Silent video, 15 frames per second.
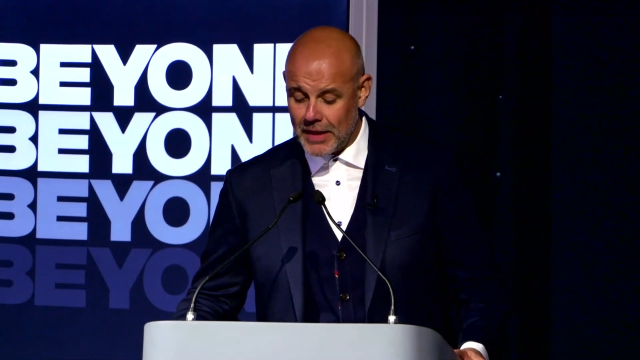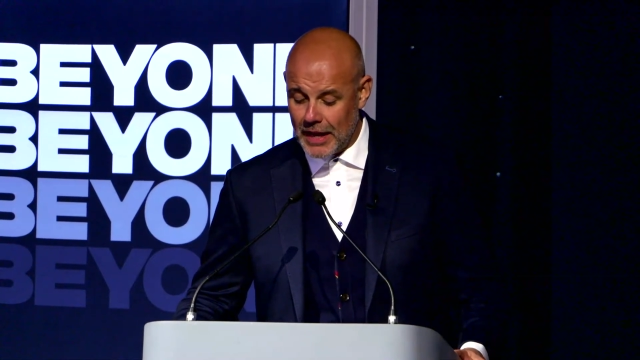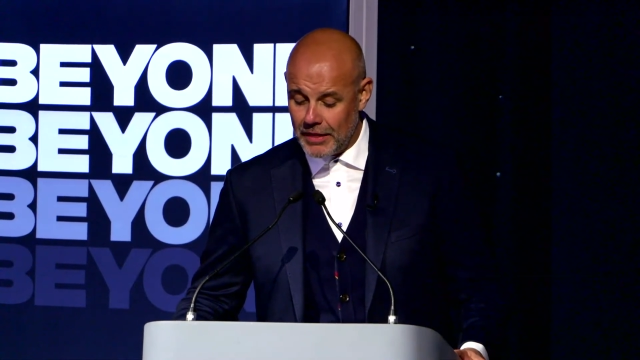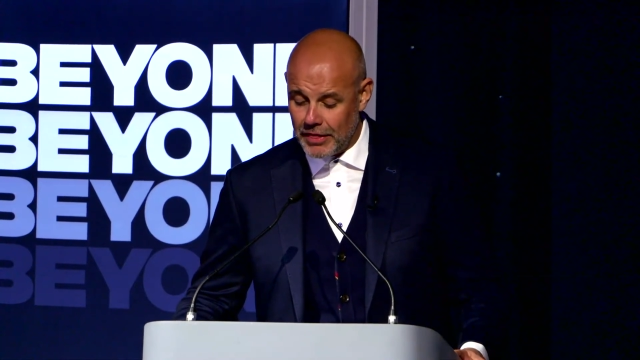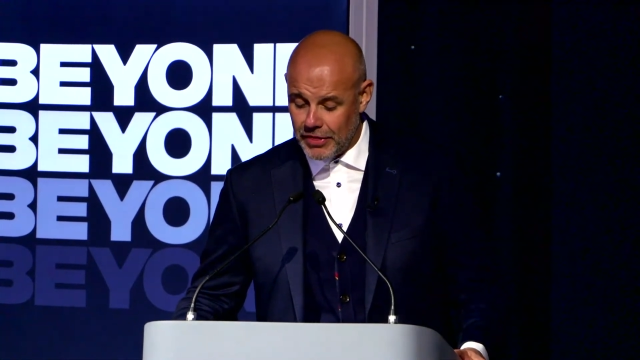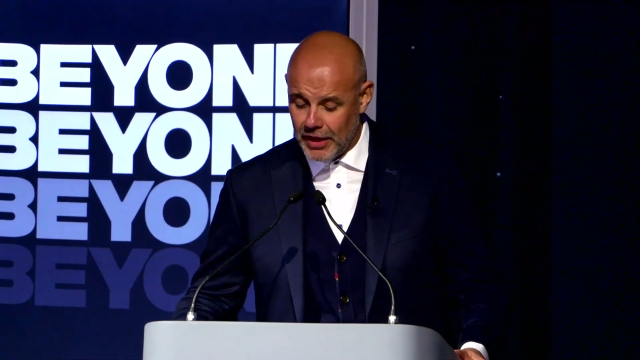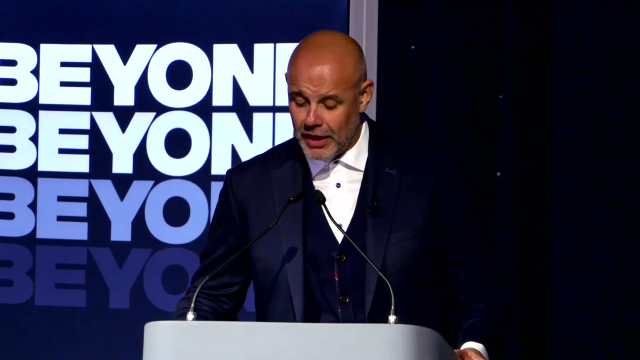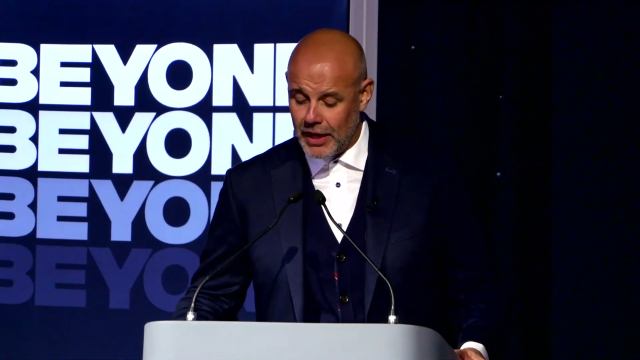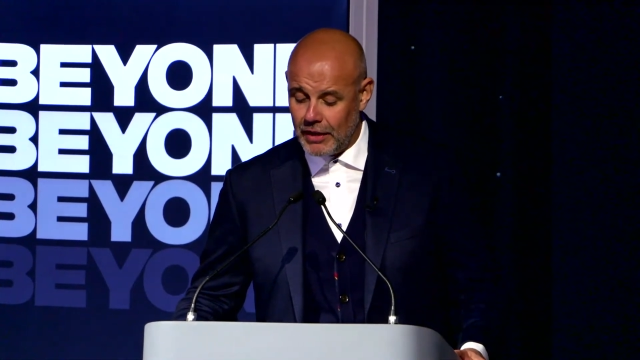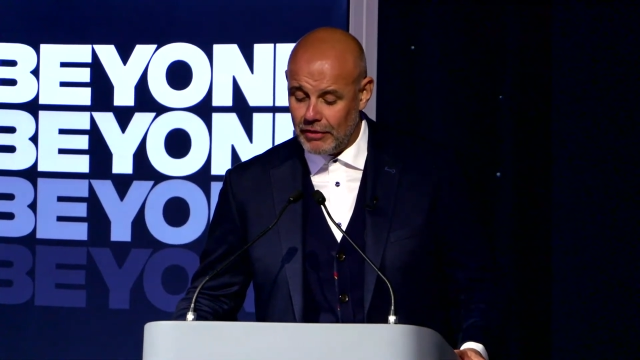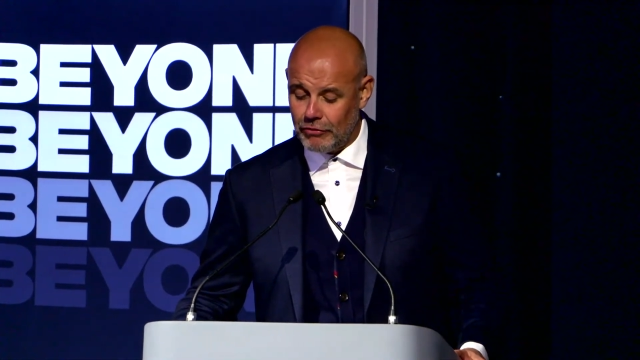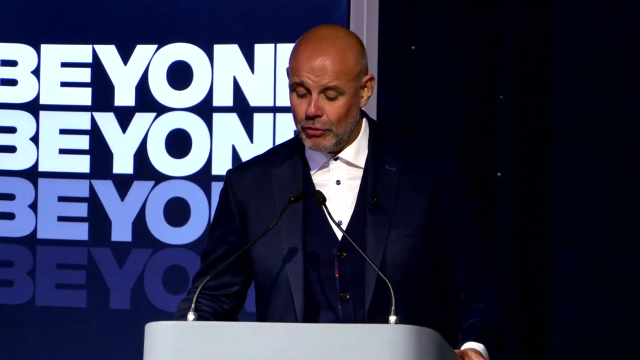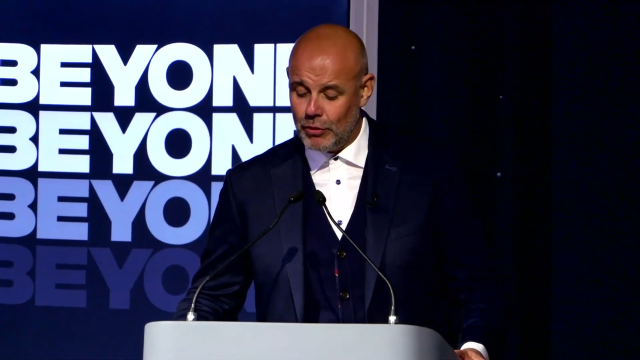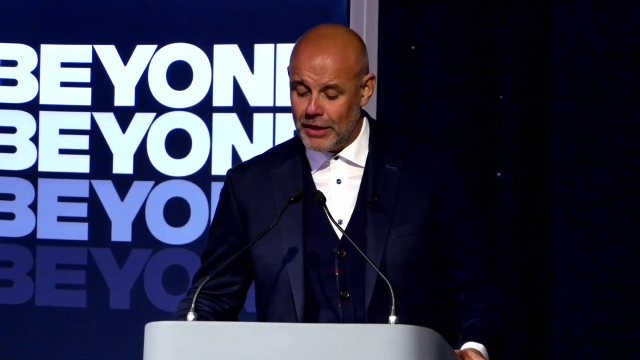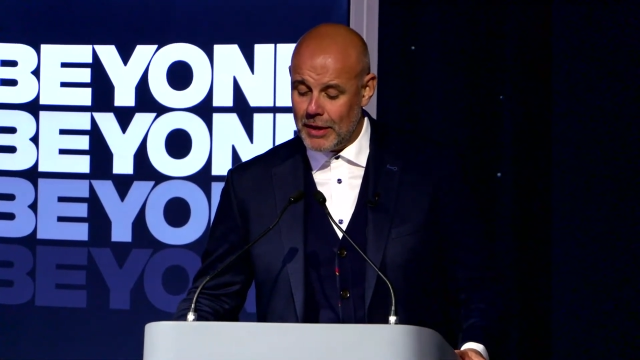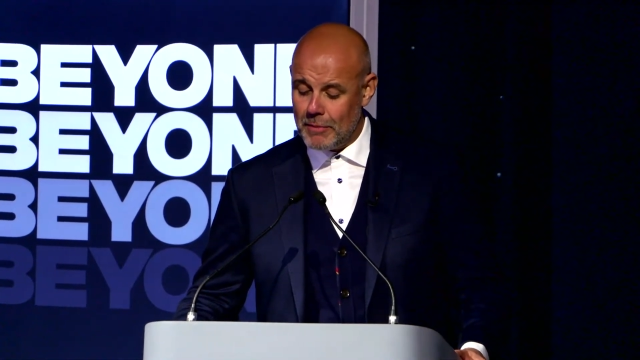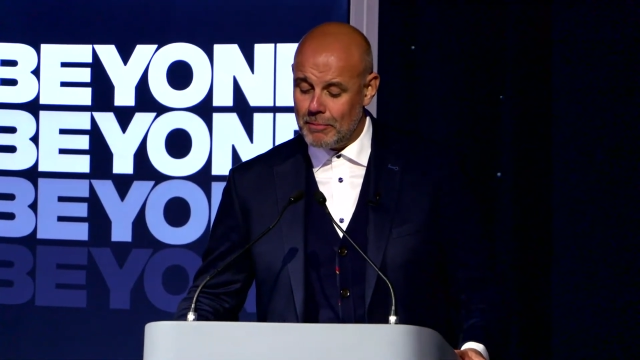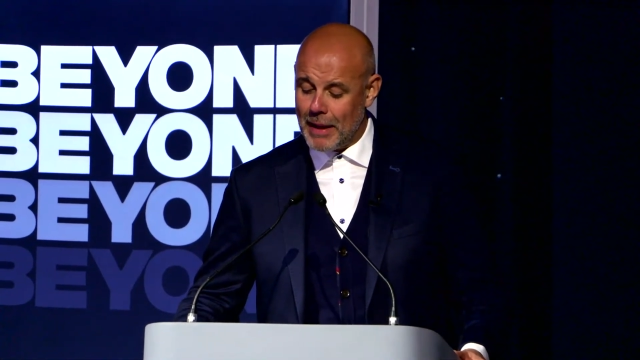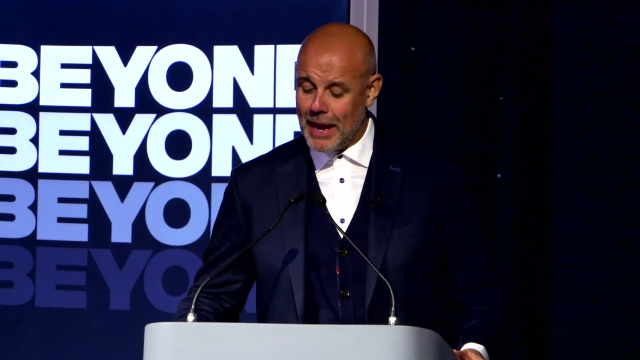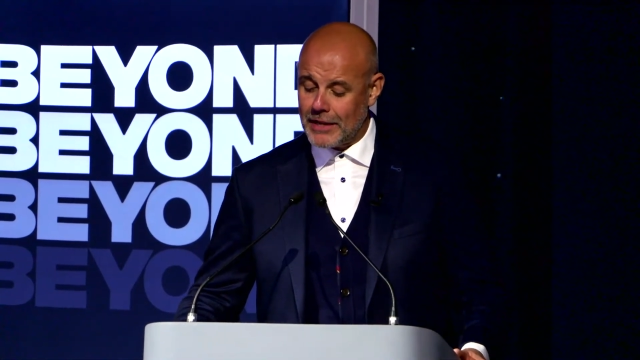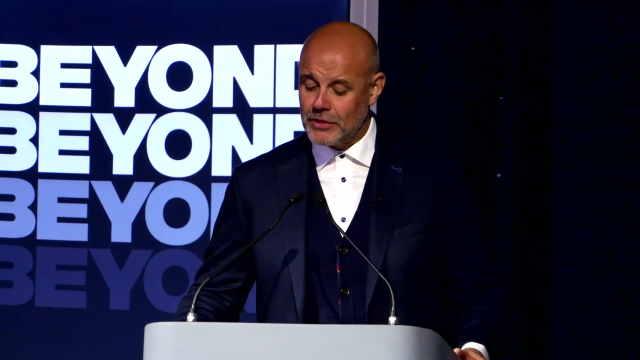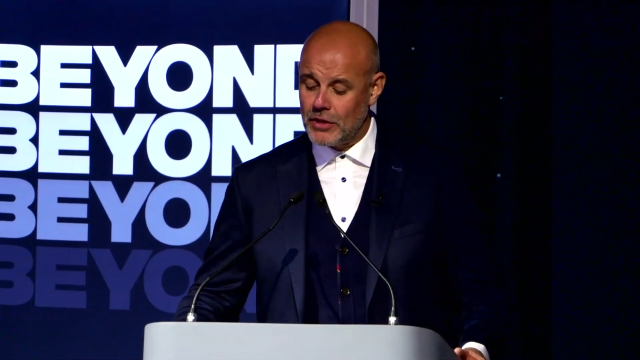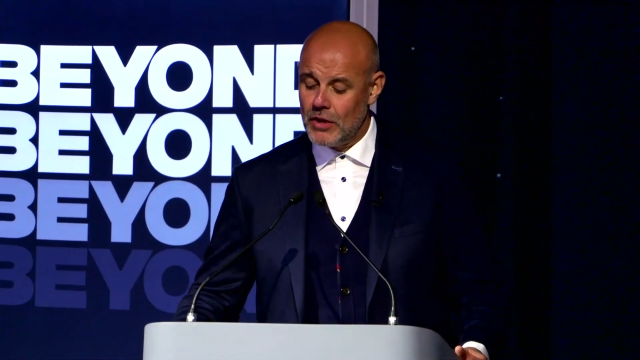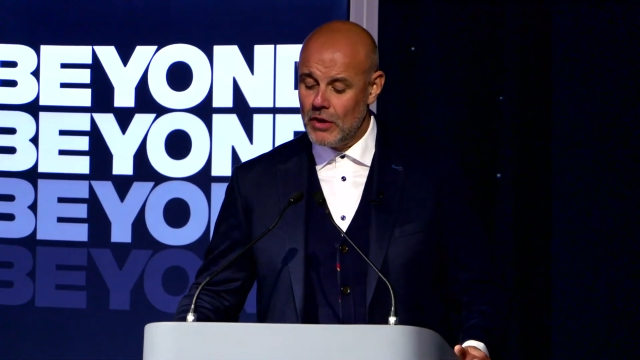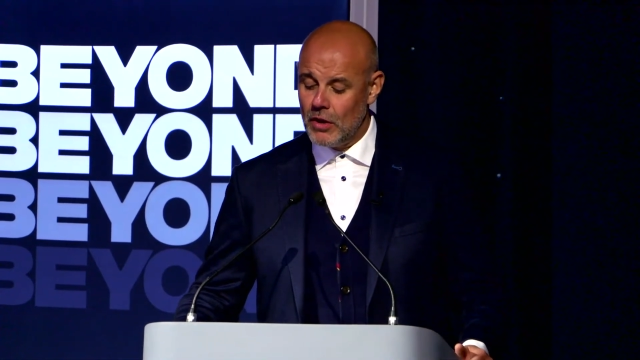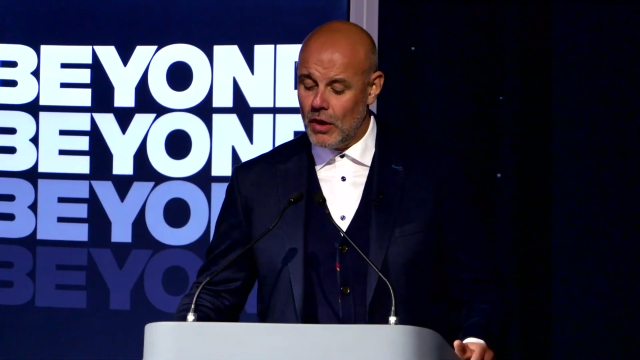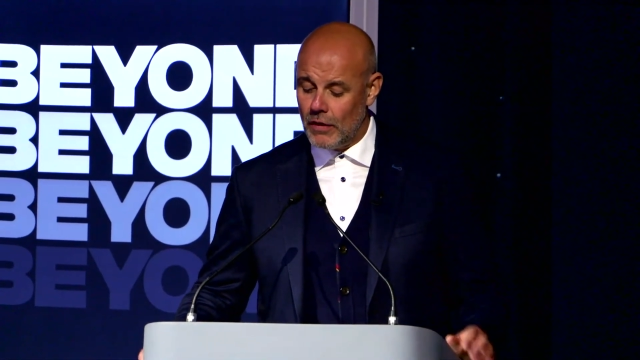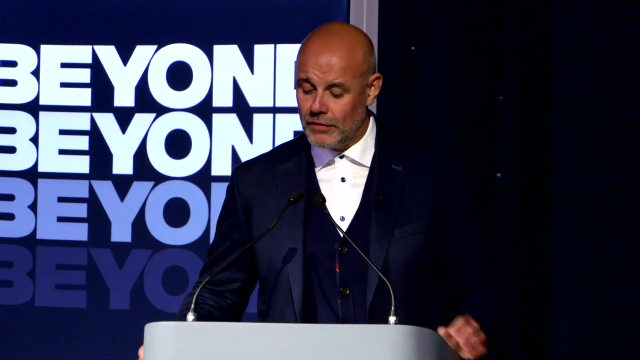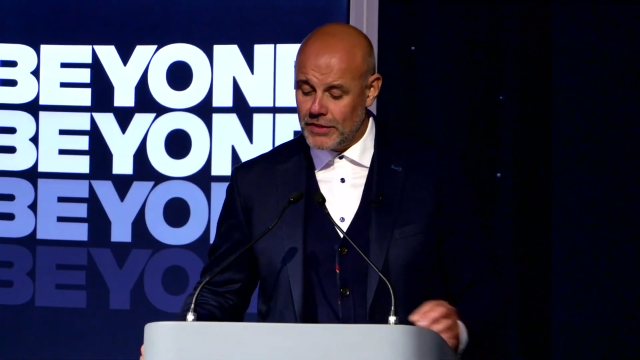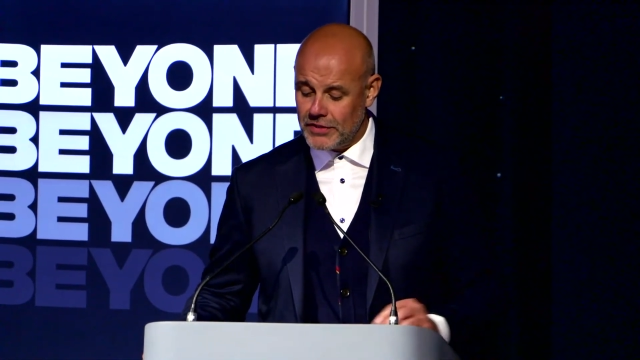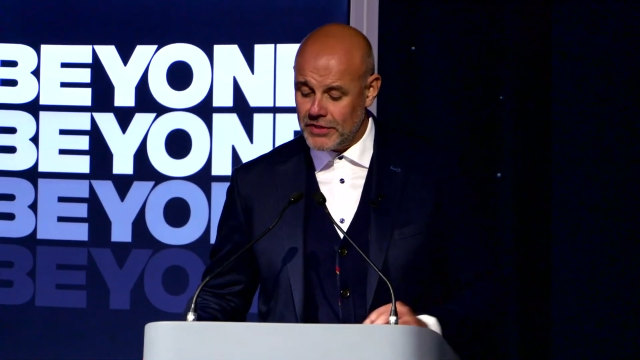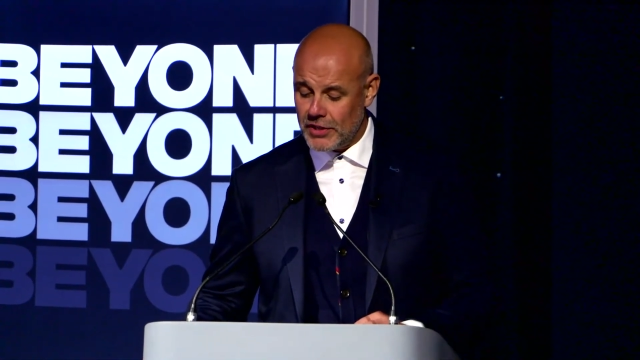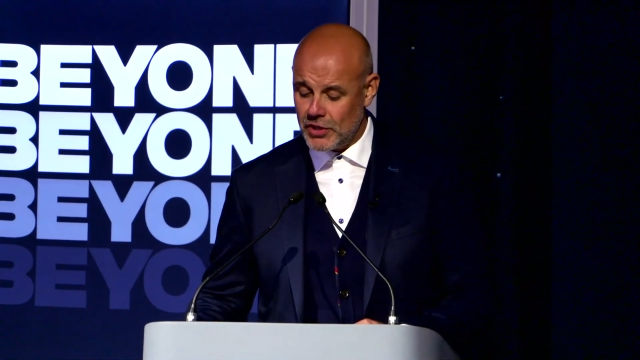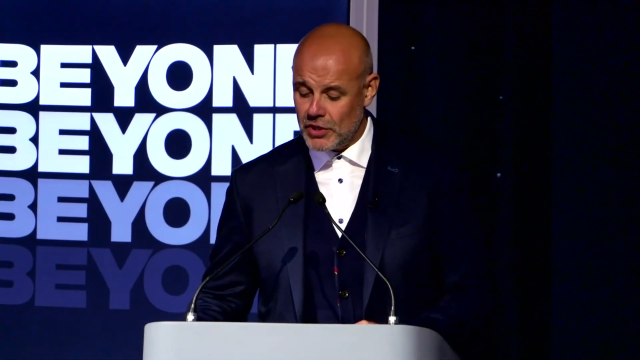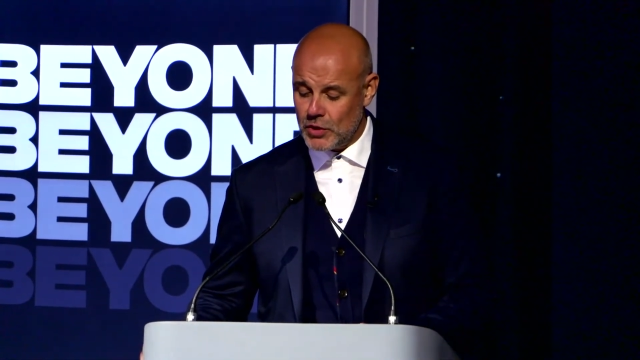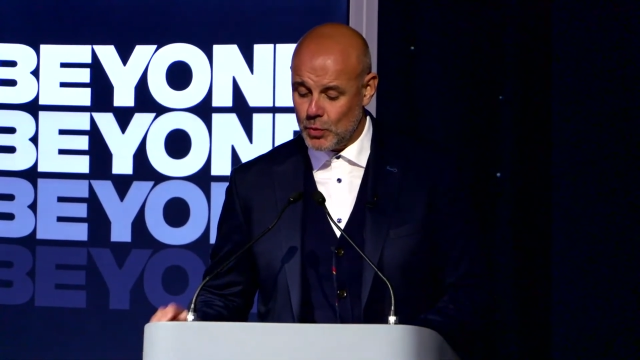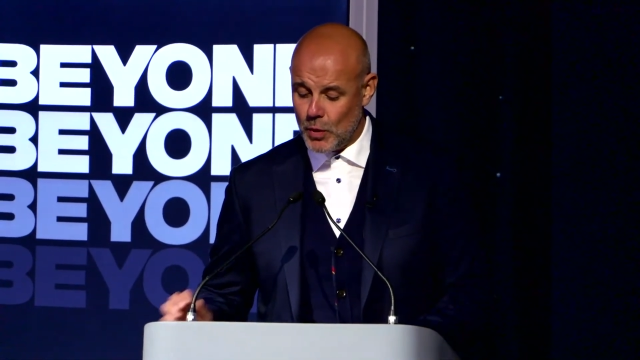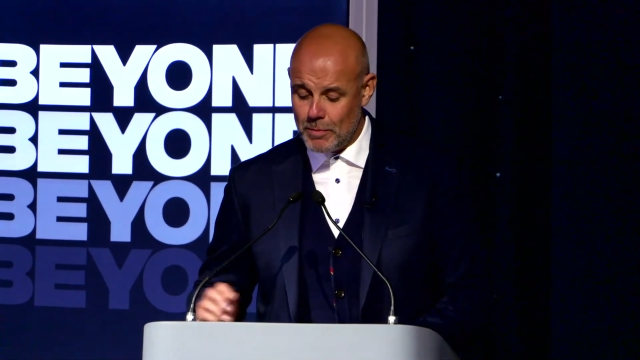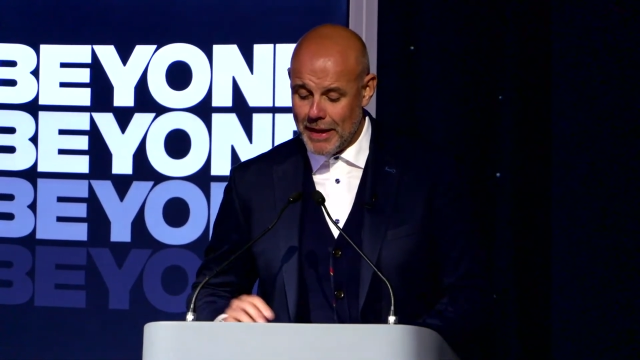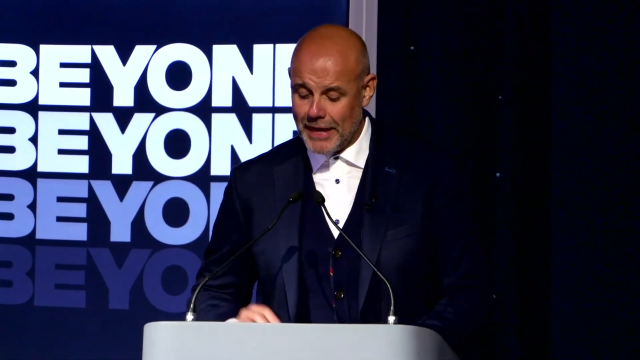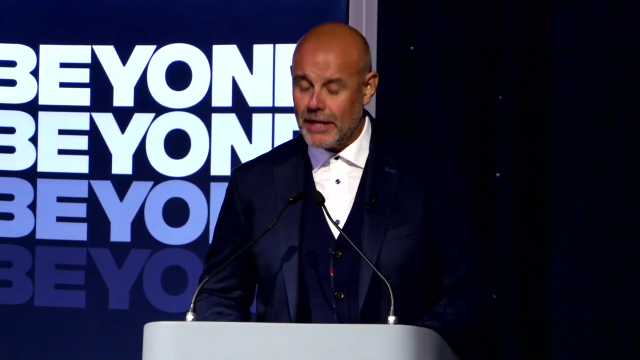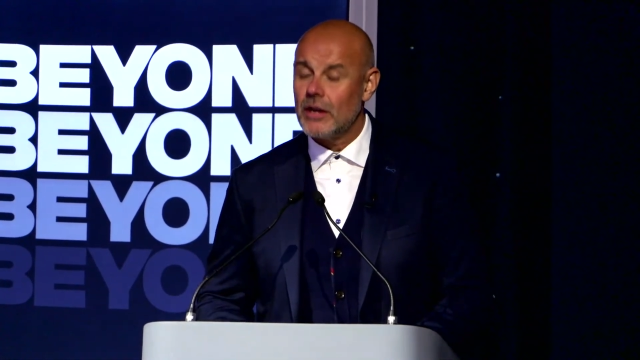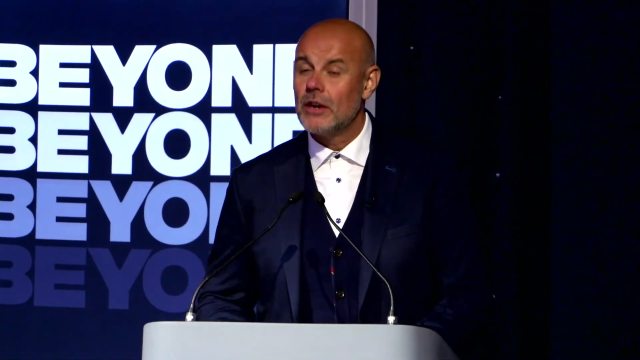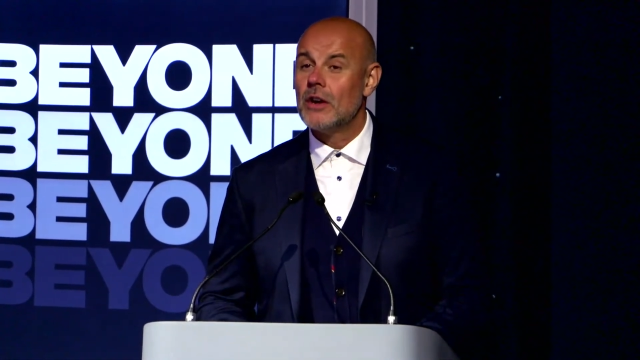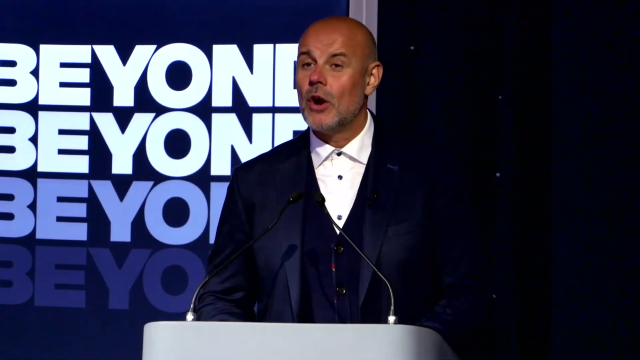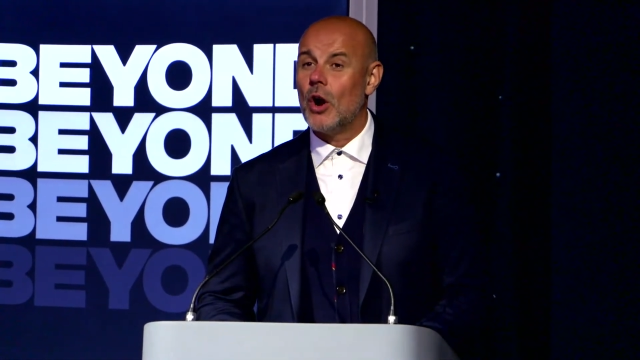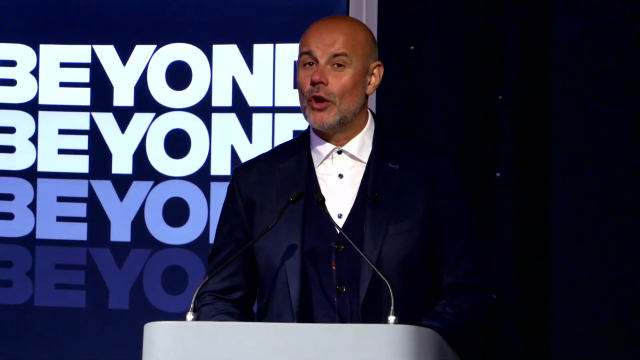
and thinking through the impact of decisions we make